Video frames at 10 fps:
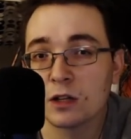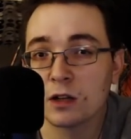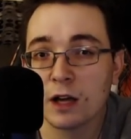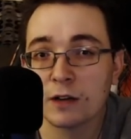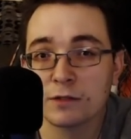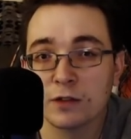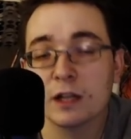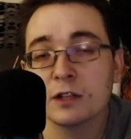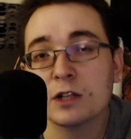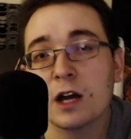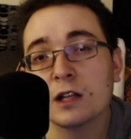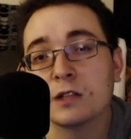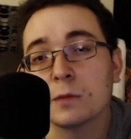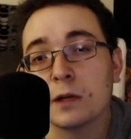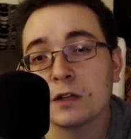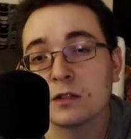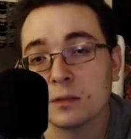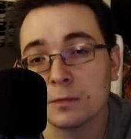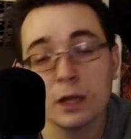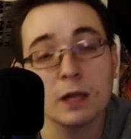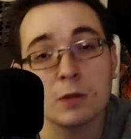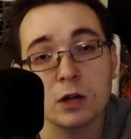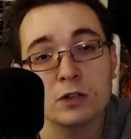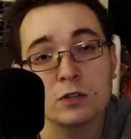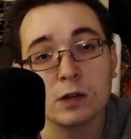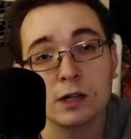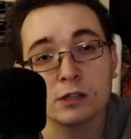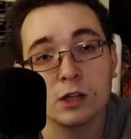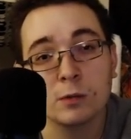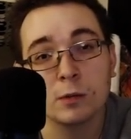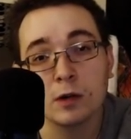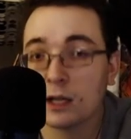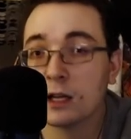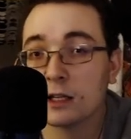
a lot of franchise players to play March to October,